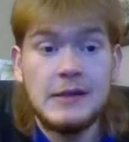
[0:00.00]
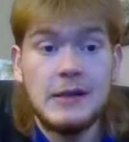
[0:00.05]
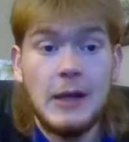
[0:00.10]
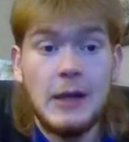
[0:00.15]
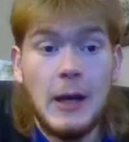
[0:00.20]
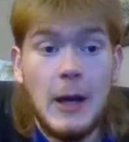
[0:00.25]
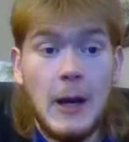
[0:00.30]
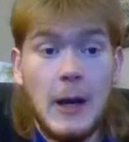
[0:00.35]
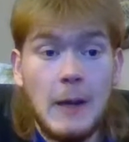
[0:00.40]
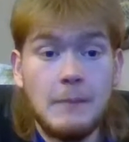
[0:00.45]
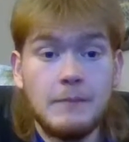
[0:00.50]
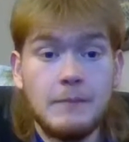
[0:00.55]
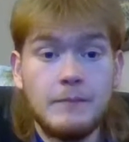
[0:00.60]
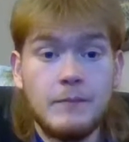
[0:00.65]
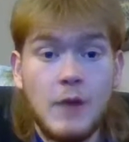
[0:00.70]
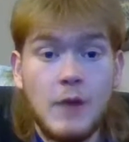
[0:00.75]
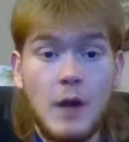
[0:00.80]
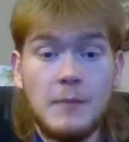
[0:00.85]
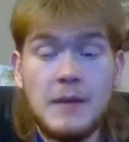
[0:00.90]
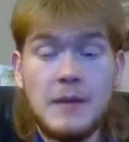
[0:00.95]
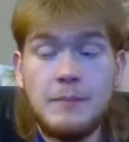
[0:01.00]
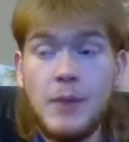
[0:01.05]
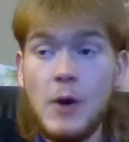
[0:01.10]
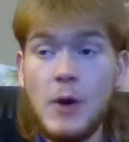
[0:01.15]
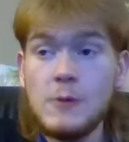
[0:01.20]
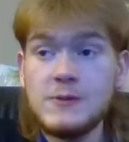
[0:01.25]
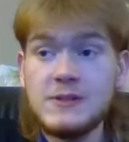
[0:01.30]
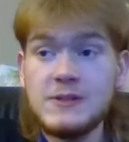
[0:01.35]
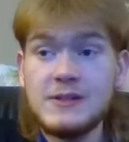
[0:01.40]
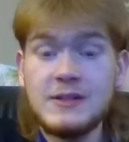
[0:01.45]
I'll be
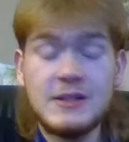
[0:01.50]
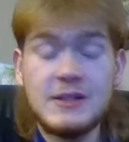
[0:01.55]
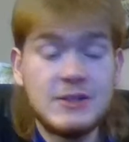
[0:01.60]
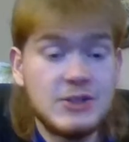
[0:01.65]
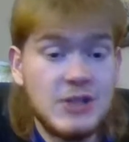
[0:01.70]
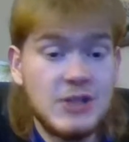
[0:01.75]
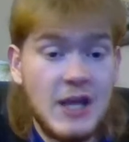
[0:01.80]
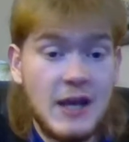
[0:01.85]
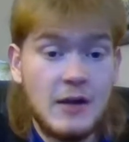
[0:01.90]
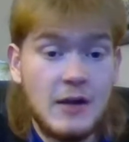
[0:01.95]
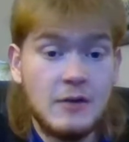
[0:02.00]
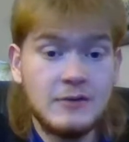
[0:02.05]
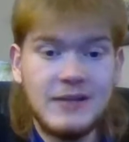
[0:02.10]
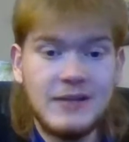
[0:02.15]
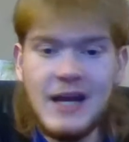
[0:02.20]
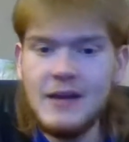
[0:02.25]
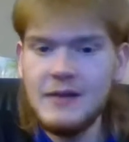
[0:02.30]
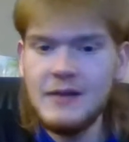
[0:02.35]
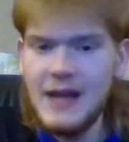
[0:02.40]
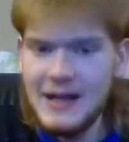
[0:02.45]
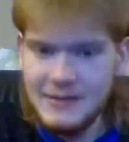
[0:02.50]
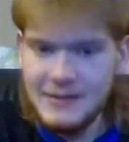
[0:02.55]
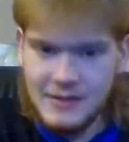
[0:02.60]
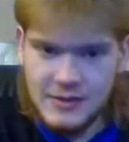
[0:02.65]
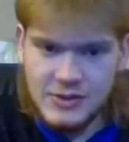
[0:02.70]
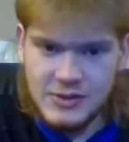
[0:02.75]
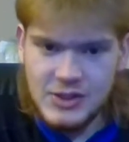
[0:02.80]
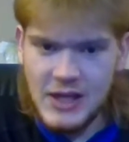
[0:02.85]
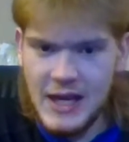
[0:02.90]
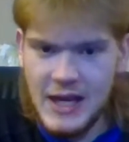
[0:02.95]
posting to the channel, not the
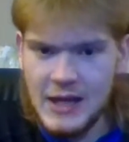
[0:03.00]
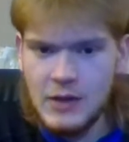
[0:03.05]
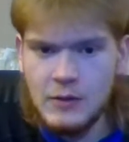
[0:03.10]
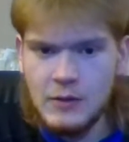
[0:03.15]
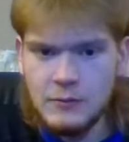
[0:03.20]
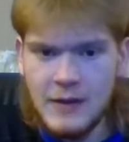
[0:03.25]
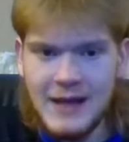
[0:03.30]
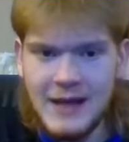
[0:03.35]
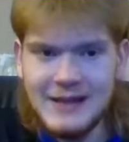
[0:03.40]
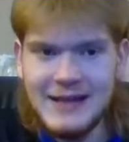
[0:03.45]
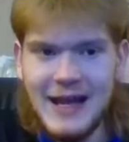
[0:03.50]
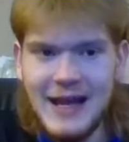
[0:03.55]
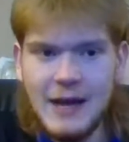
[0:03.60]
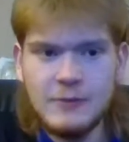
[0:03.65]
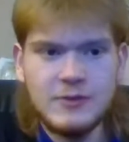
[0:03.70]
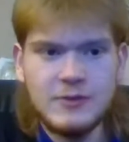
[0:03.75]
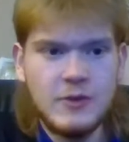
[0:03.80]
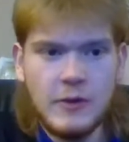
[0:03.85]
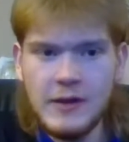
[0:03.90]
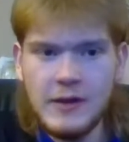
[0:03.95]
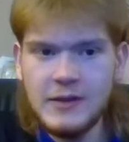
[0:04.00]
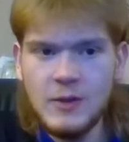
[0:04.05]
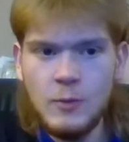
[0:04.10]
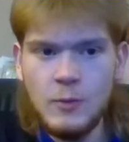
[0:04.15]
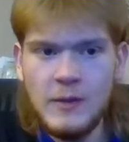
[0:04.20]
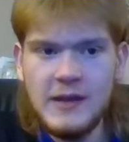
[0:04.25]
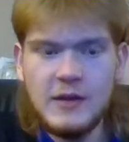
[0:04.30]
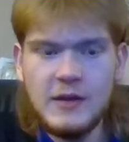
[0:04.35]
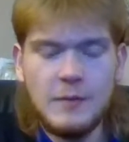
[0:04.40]
channel right now during the week.